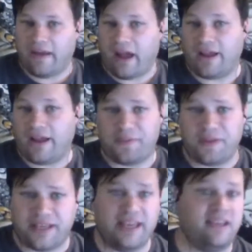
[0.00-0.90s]
I
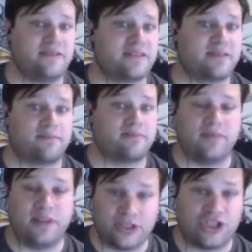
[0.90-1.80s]
think he
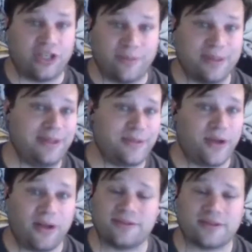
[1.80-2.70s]
legitimately
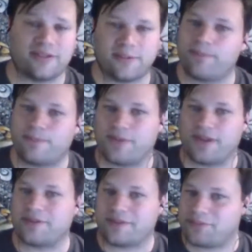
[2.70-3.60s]
thought that the
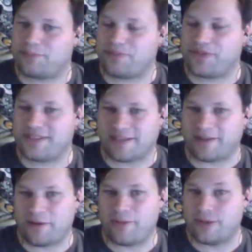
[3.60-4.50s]

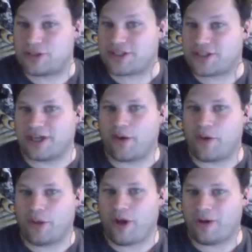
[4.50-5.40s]
Teleri were just going to go
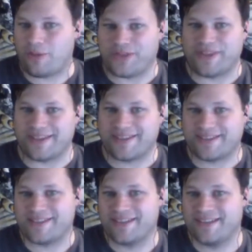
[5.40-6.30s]
along with this.